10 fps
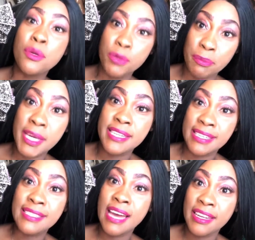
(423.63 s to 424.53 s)
would be as
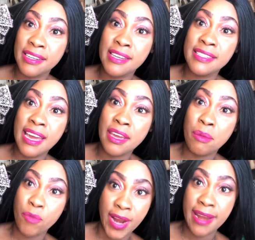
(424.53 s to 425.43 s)
excited as I
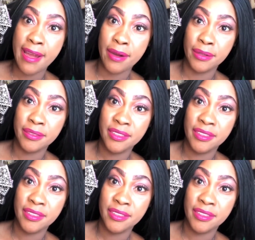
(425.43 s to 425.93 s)
am right now.